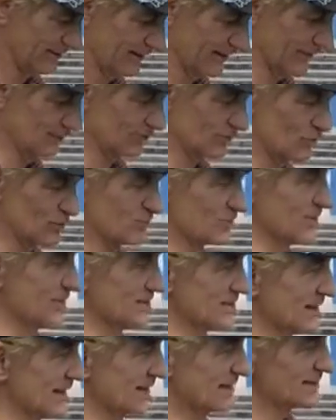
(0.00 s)
I'm supposed to be
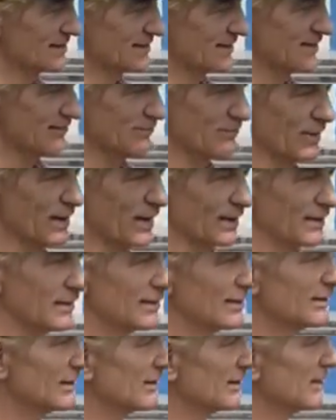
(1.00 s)
the second skiff man.
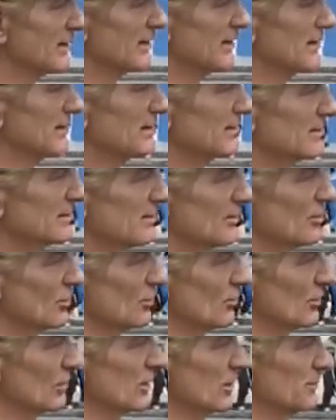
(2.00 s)
So,